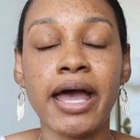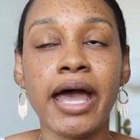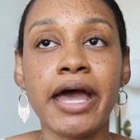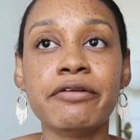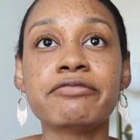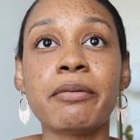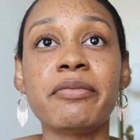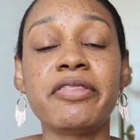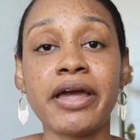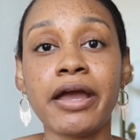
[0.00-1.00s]
And from
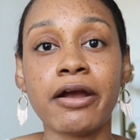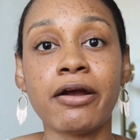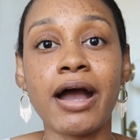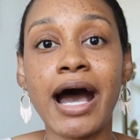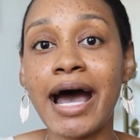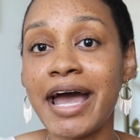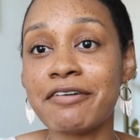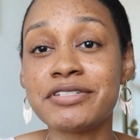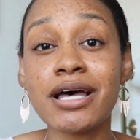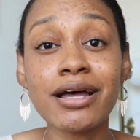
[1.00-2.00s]
there, I
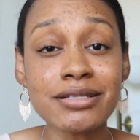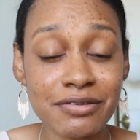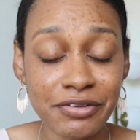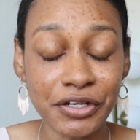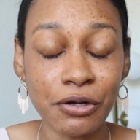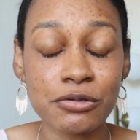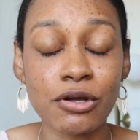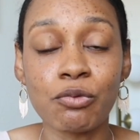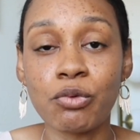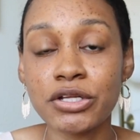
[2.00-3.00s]
have tons of videos
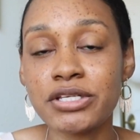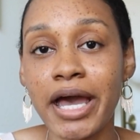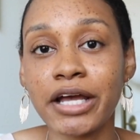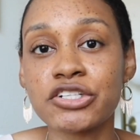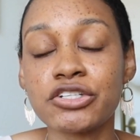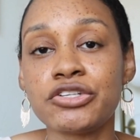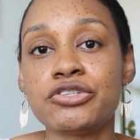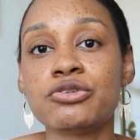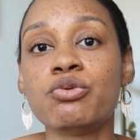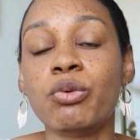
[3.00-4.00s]
on what to actually
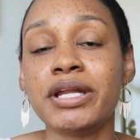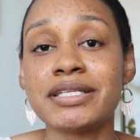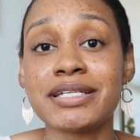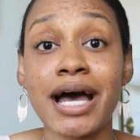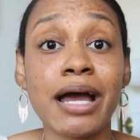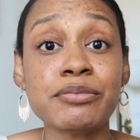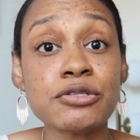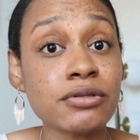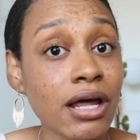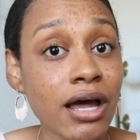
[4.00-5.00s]
do when it's time
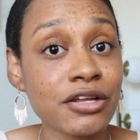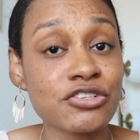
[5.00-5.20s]
to launch.